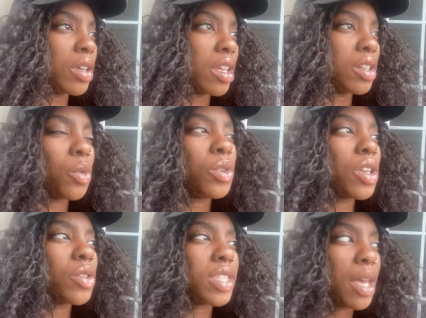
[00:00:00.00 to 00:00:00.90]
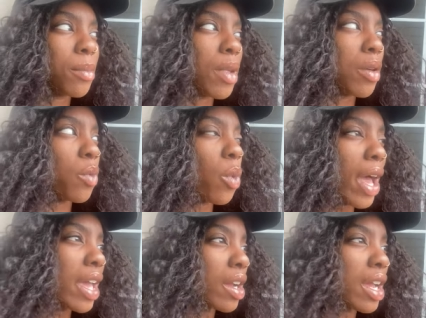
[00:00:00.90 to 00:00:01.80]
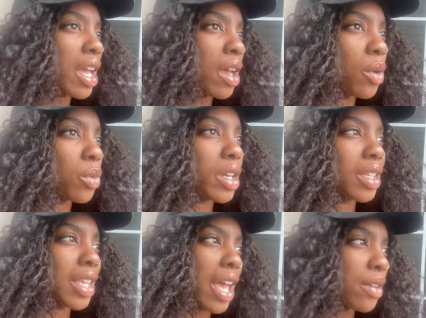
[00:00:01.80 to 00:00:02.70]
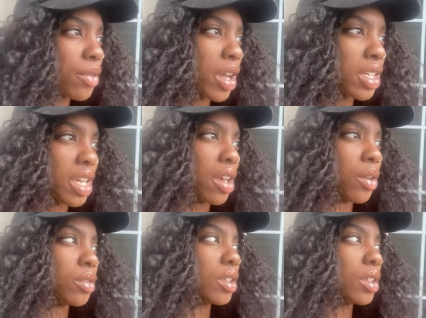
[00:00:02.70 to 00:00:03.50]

No one knows why or how we're alive right now.